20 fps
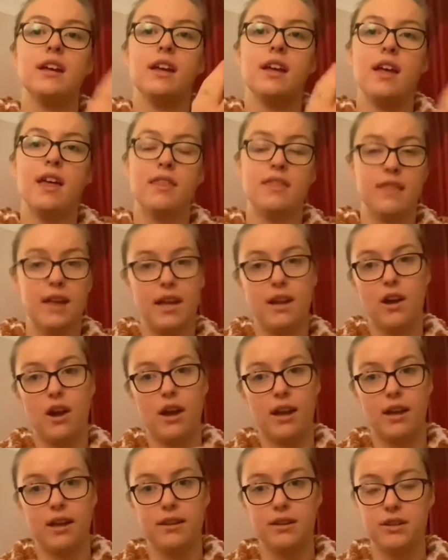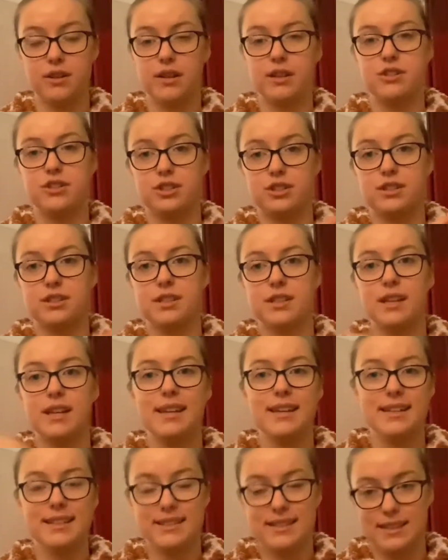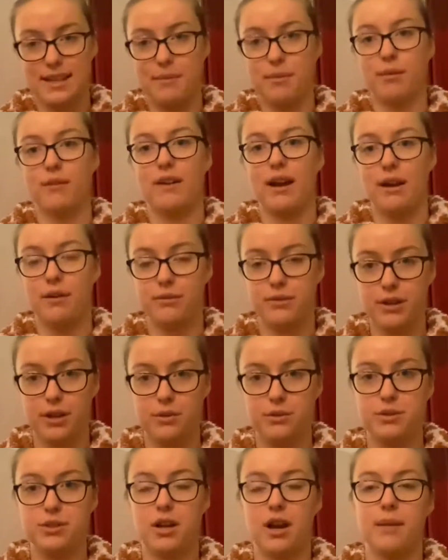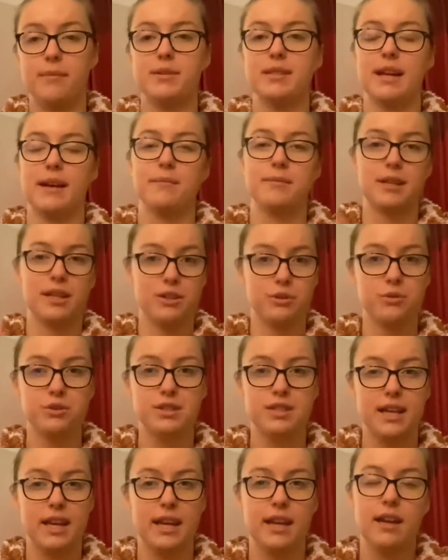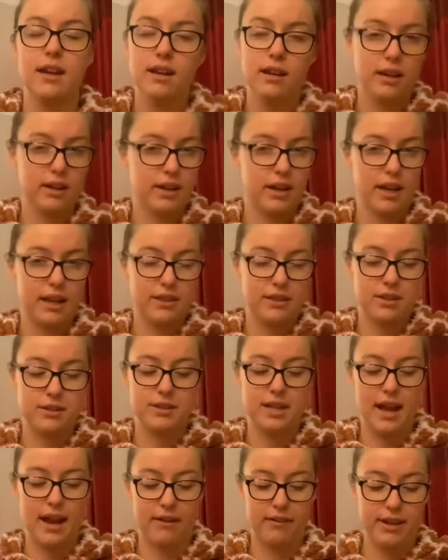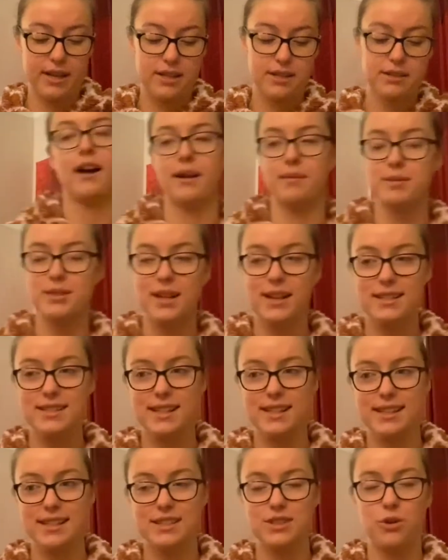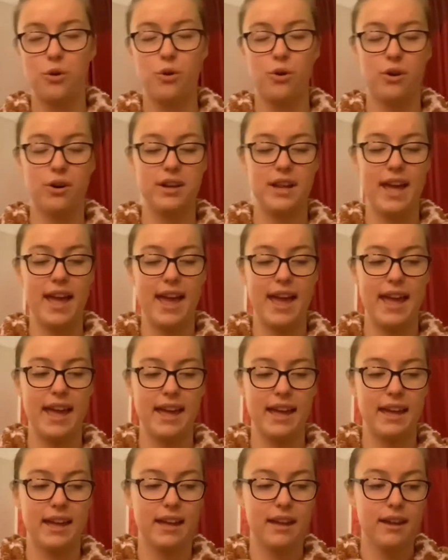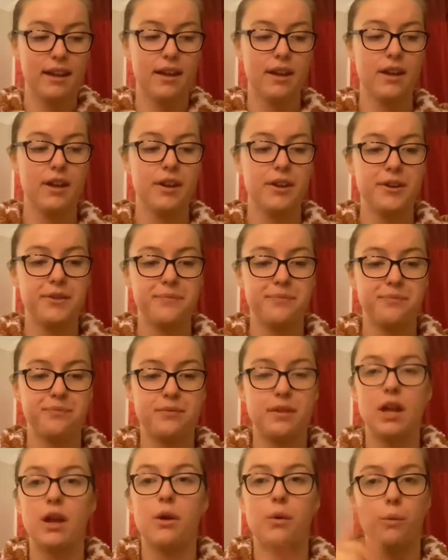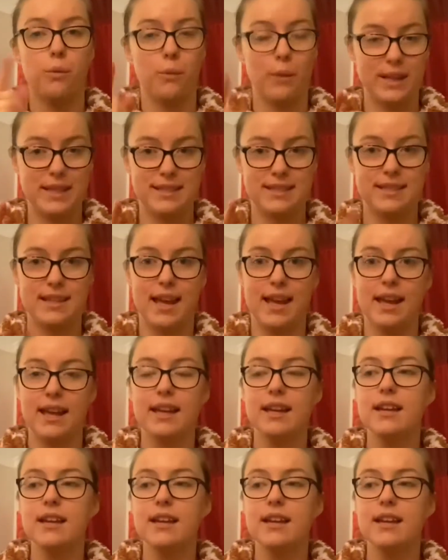then you can just skip around those timestamps and you'll see kind of like those areas. I'm starting this on a Wednesday.